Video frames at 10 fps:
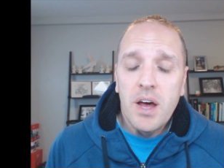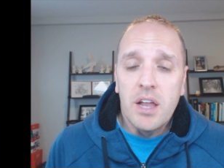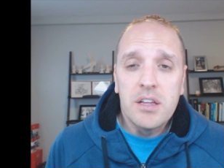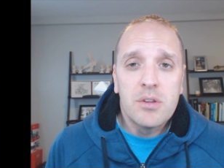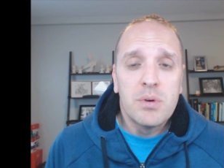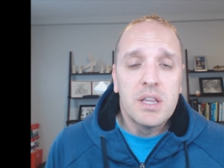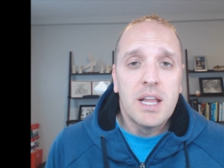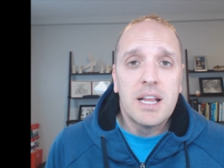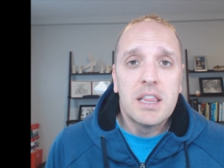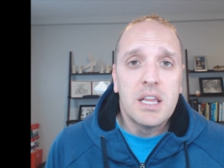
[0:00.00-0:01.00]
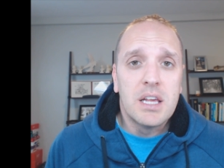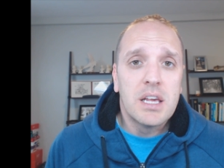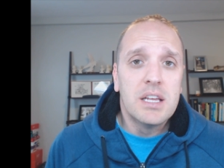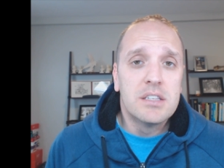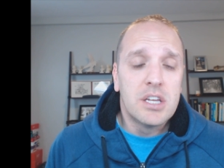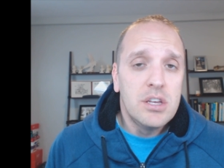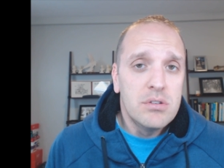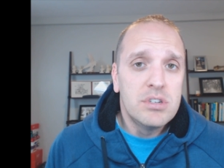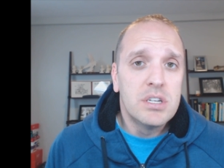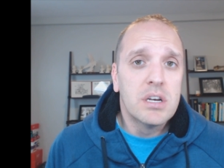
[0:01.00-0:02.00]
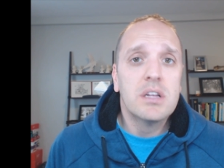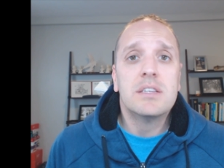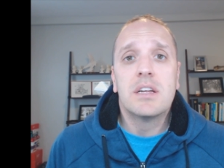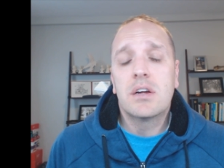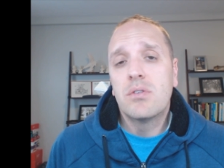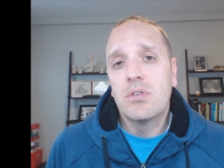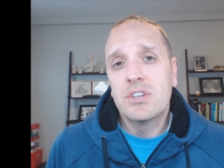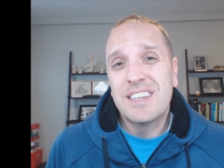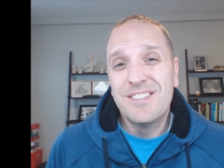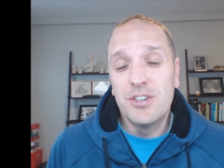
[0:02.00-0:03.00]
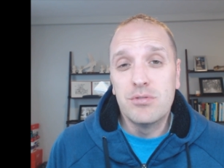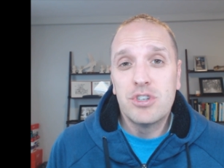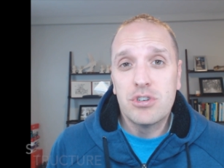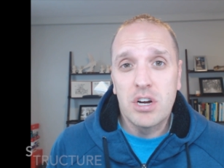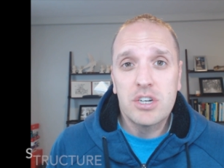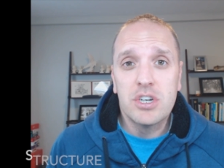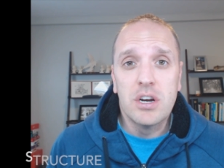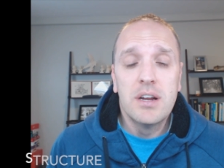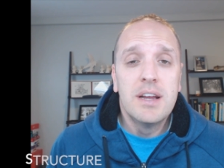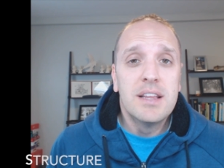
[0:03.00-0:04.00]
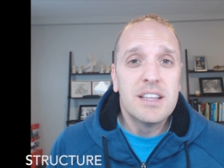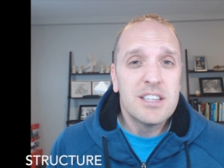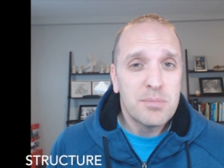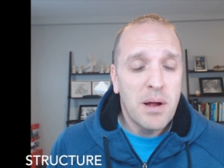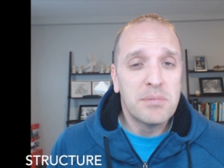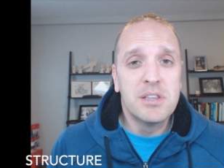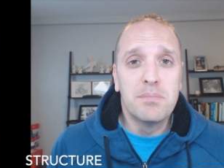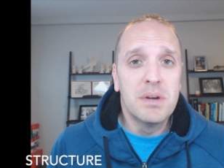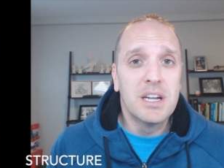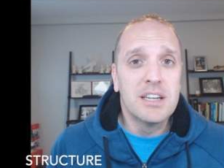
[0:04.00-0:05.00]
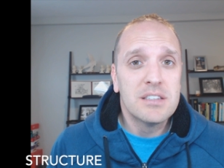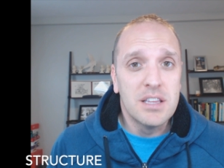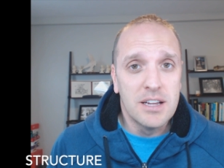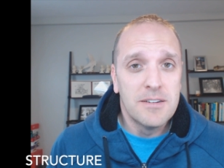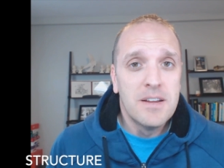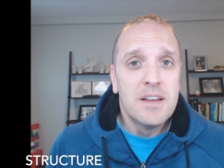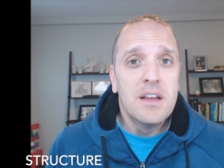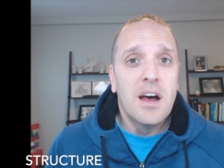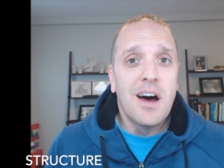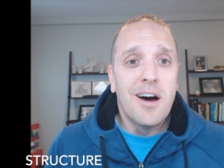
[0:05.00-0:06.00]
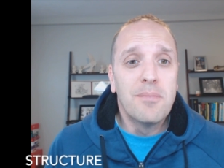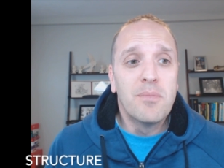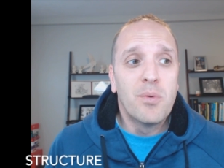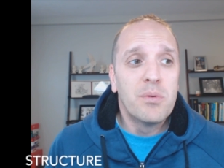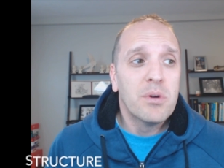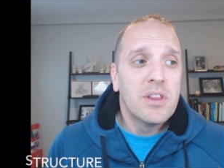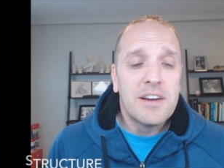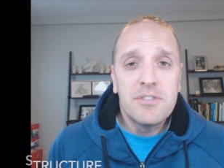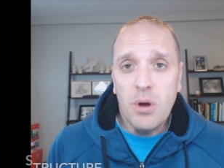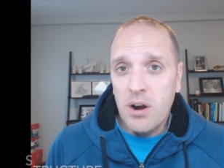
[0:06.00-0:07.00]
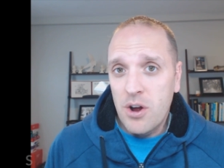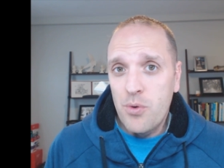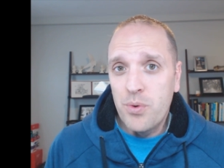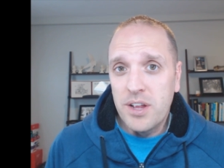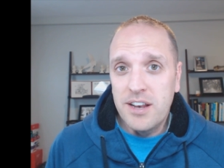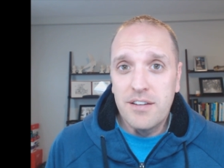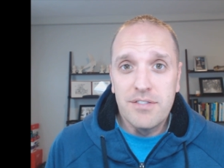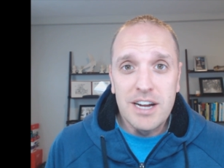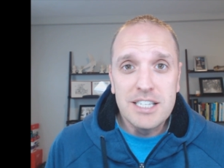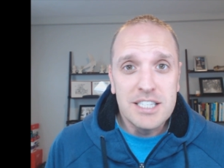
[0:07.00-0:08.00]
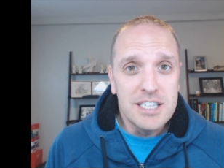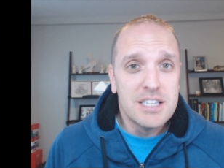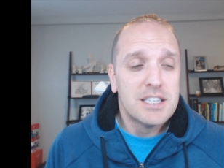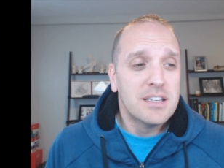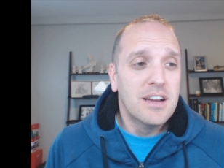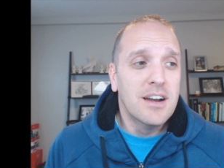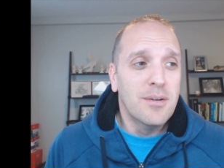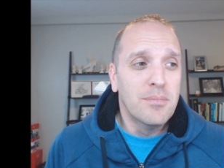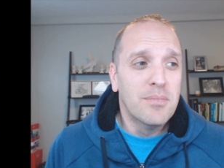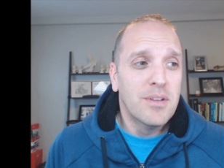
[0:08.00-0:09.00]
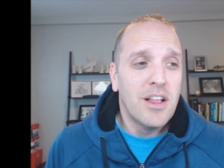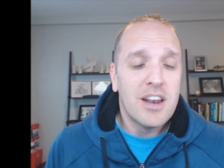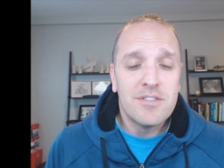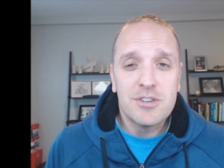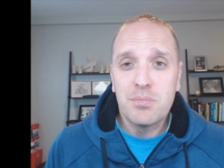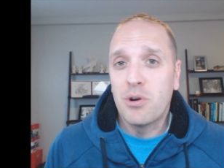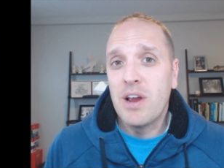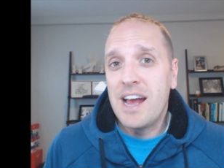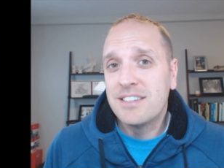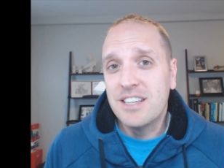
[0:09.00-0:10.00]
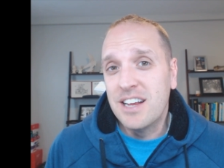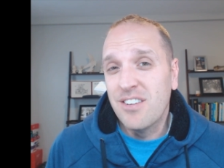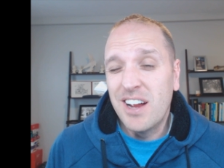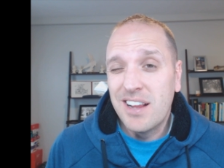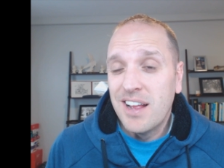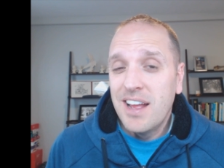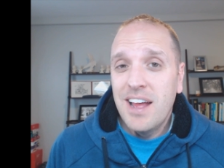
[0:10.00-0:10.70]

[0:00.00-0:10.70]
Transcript: Another one that I think is a huge deal is that a course gives you structure. This is probably the biggest thing. When we're left to our own devices, a lot of us procrastinate, right?